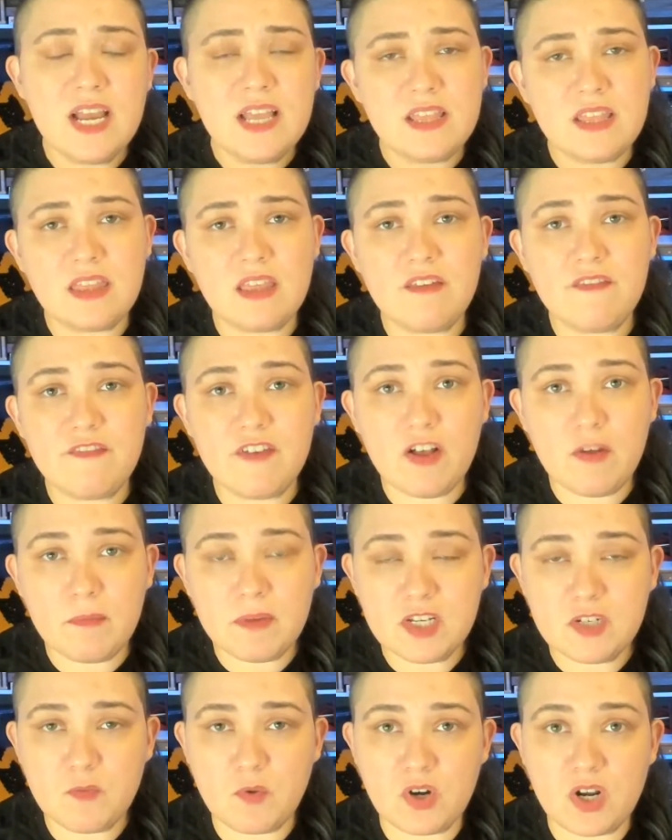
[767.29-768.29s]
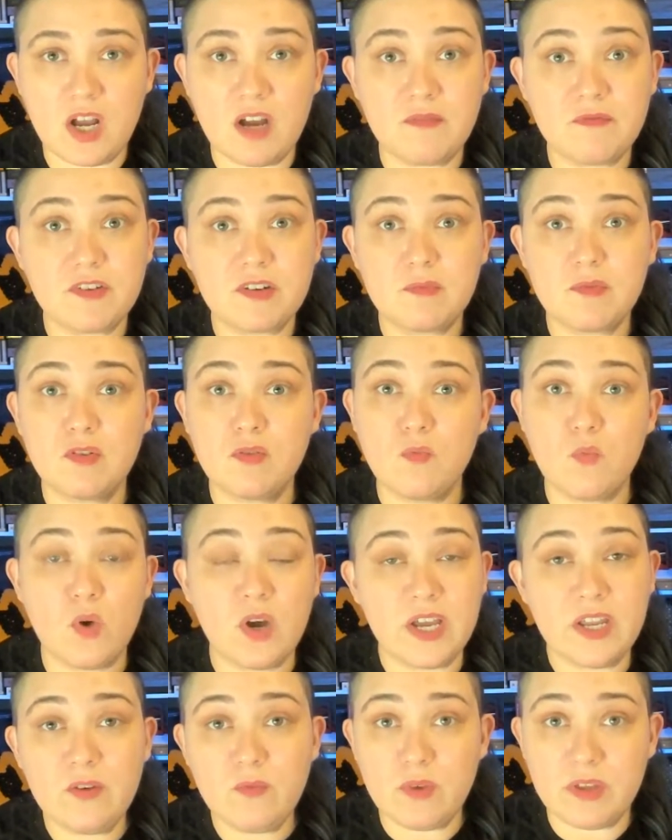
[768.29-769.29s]
that they felt much more comfortable,
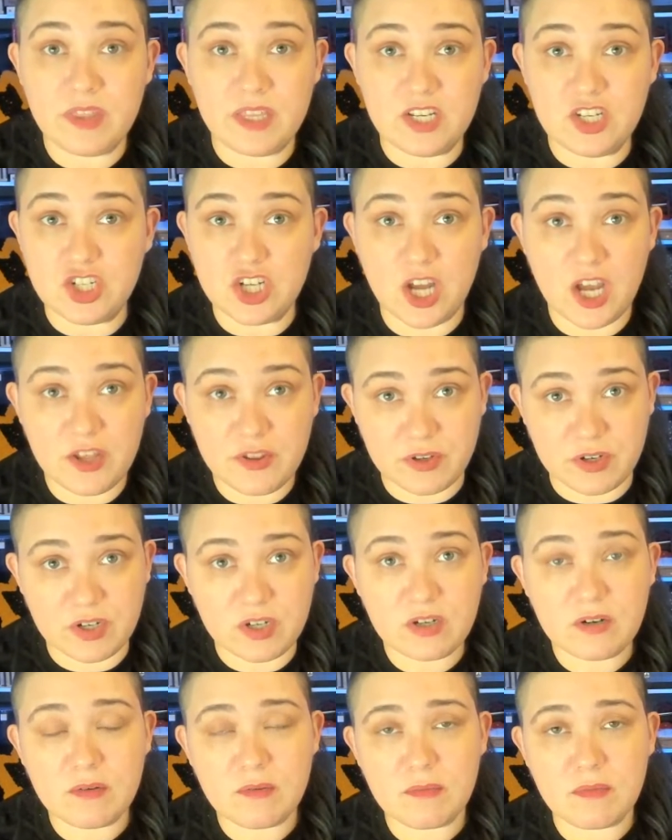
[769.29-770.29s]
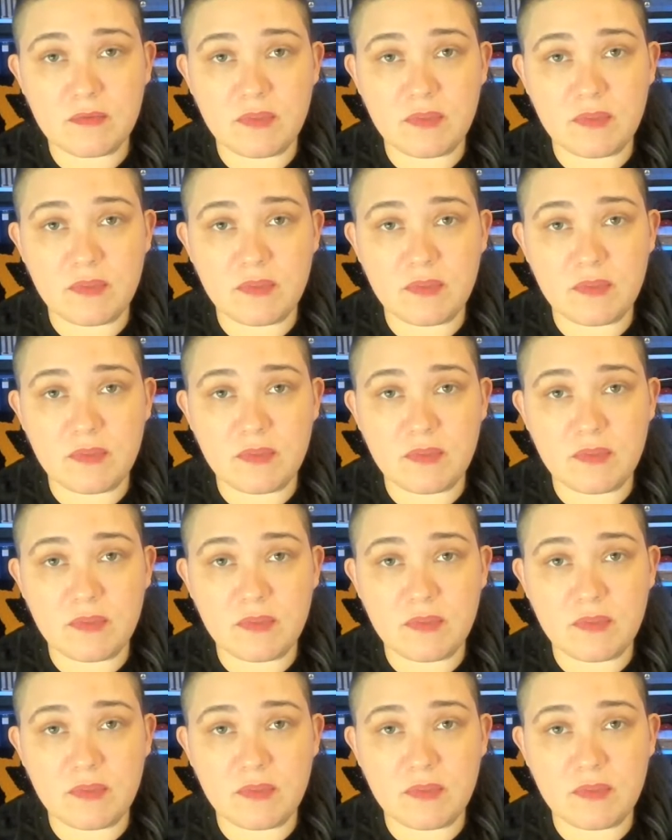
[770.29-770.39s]
one, with each other.